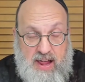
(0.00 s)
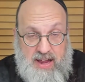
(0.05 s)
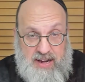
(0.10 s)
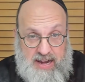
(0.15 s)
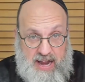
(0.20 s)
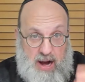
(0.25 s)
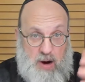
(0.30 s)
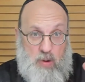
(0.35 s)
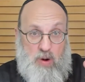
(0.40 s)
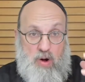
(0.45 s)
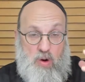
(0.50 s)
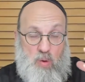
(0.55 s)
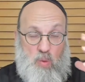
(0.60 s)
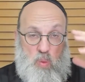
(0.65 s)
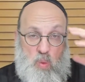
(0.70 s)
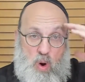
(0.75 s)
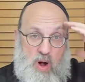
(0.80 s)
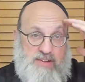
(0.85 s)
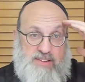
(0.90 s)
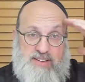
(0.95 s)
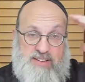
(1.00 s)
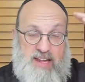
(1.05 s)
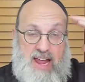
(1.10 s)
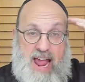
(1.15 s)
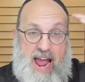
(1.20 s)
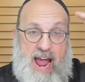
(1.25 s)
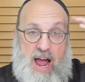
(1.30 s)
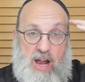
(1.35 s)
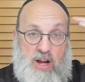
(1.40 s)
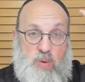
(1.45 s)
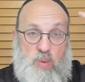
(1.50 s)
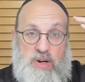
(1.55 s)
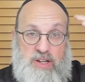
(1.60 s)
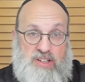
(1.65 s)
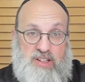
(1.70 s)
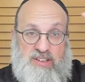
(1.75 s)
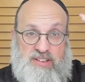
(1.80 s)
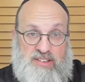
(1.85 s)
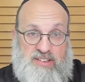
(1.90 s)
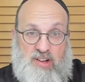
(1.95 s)
Now, what's how do we
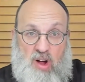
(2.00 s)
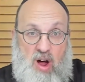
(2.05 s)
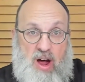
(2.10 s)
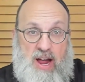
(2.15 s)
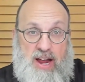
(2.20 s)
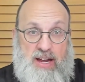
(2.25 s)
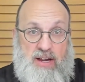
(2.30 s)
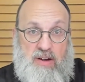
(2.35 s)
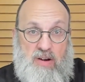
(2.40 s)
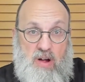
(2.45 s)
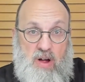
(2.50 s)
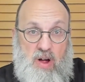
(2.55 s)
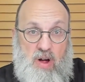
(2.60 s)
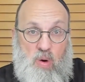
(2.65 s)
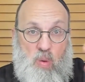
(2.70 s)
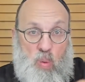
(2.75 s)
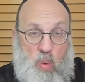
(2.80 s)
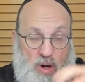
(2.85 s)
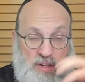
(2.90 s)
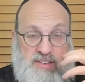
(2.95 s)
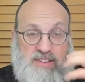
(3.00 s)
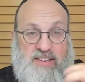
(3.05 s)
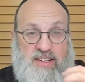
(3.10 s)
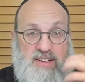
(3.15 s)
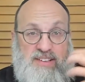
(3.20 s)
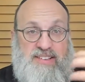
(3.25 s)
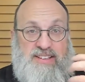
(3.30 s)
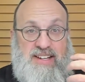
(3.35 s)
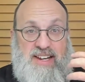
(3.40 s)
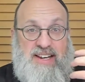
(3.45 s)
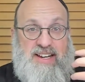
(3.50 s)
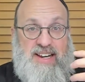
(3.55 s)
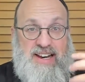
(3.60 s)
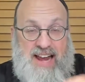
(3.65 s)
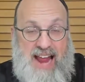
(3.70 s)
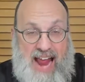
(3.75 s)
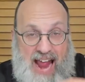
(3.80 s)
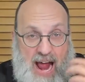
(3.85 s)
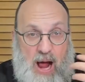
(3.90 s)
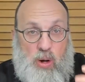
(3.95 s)
decide what's considered
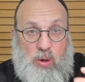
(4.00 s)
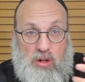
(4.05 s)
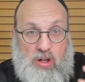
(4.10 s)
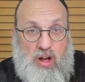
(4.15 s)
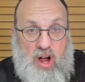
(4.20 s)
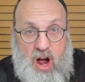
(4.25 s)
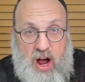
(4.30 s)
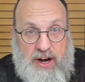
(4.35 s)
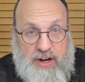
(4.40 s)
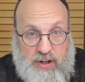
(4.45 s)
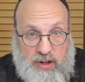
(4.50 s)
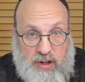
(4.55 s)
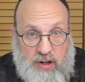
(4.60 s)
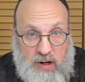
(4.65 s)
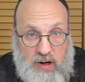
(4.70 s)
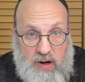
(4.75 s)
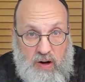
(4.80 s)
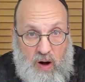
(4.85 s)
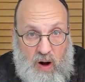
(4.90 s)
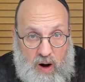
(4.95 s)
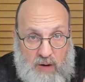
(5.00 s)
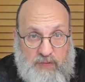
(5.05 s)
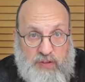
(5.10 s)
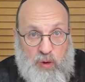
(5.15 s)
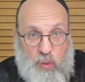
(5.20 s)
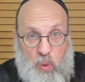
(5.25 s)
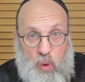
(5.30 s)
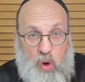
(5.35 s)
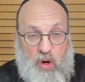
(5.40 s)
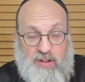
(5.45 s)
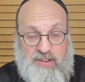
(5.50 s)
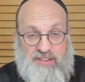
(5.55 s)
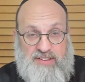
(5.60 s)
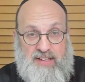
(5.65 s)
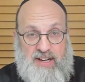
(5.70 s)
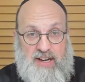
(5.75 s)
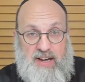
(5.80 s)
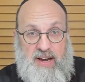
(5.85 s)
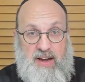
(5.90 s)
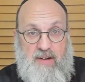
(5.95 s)
an outlier of the walled
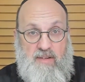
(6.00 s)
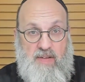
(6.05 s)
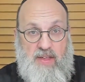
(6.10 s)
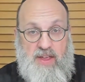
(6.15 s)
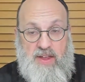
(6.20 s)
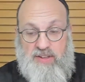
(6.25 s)
city?